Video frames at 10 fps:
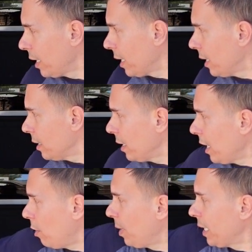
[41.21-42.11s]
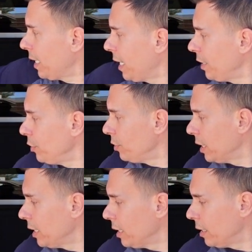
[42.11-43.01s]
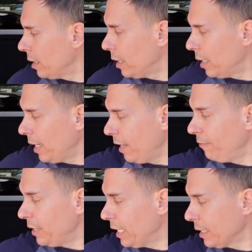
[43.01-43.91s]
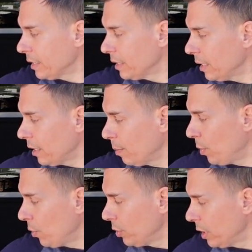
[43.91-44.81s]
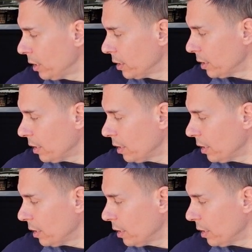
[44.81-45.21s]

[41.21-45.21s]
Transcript: I got Alpine head unit, NVX components,